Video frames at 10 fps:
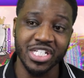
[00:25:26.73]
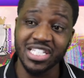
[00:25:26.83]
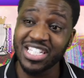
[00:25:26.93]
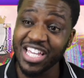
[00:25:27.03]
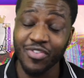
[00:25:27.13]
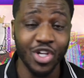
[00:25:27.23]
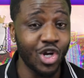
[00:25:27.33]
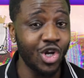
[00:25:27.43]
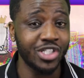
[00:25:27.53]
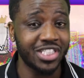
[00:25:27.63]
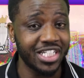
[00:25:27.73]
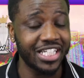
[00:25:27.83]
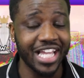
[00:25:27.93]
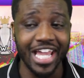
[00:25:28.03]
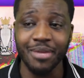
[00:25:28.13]
He's given a lot to the
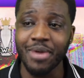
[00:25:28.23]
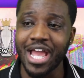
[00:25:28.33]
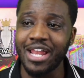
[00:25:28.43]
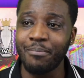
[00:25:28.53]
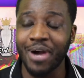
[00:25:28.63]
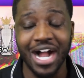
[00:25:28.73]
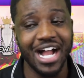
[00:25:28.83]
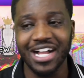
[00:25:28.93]
game, but